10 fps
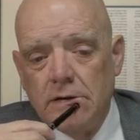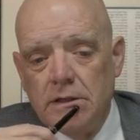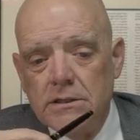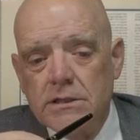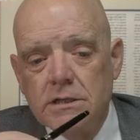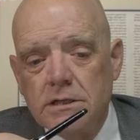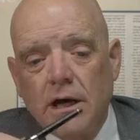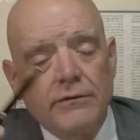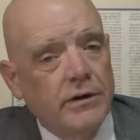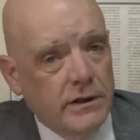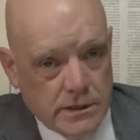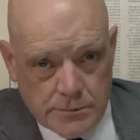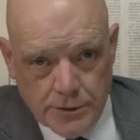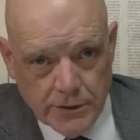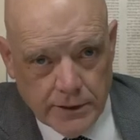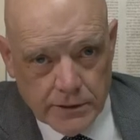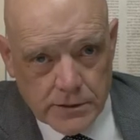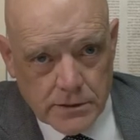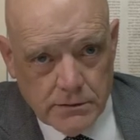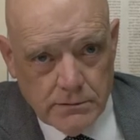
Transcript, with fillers: is just not very experienced.